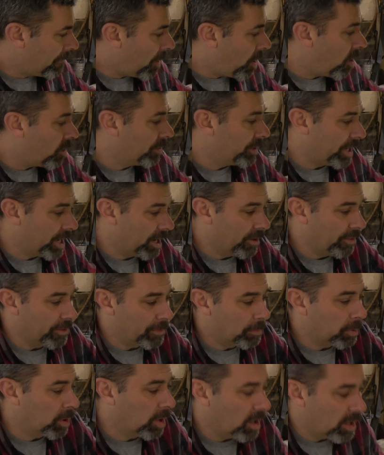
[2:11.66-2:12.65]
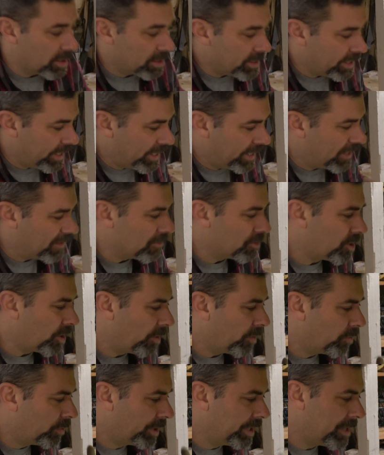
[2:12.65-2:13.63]
all the other plugs in.
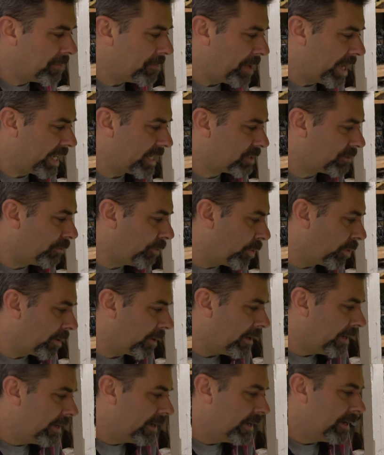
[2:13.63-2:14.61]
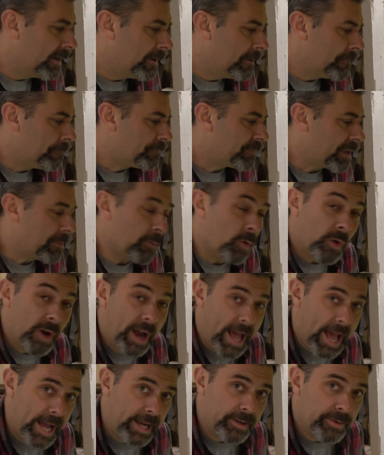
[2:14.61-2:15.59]
So it really makes for a more
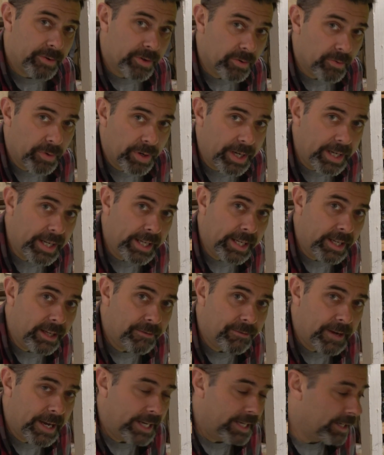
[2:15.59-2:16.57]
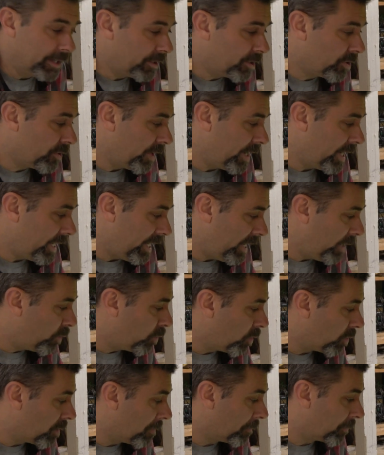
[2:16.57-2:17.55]
accurate reading if I can create
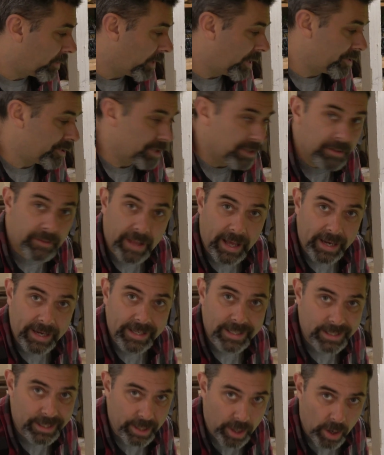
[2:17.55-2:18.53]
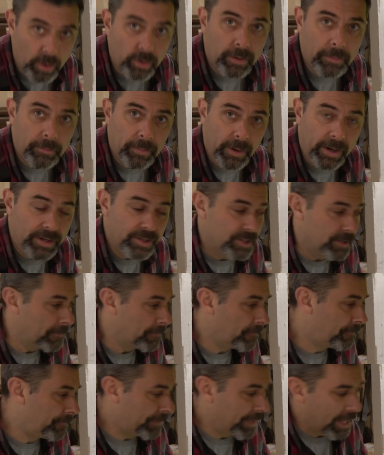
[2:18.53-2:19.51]
equal compression, that is no
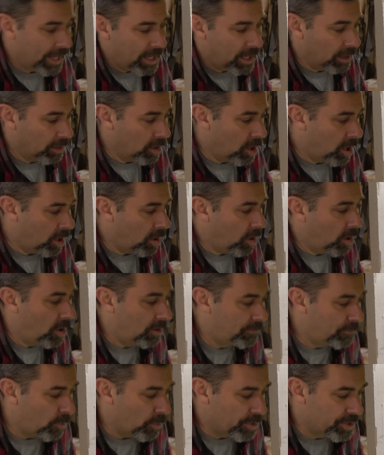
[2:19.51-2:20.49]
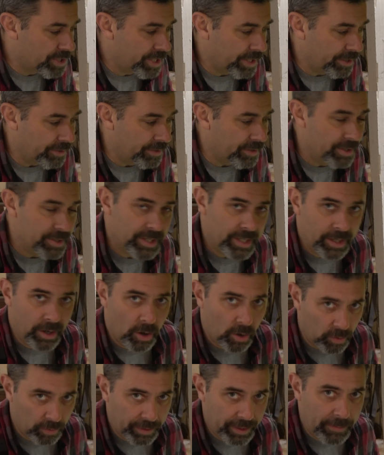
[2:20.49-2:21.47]
compression, along all four cylinders and
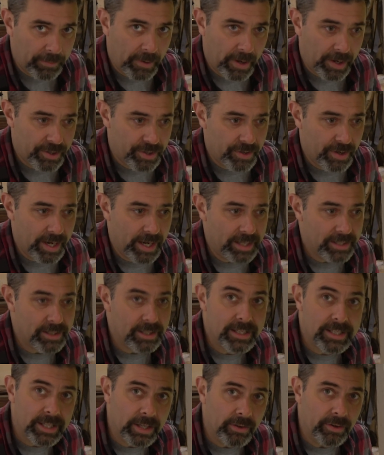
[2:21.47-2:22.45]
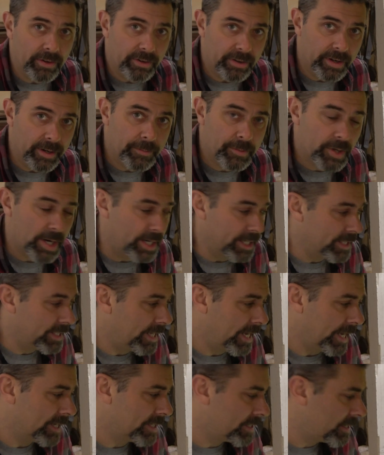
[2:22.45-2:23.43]
only pressurize the cylinder that I'm trying to
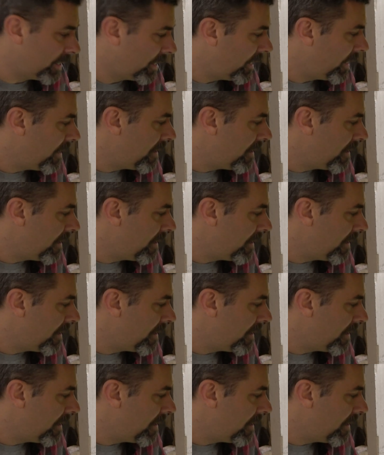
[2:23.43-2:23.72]
test.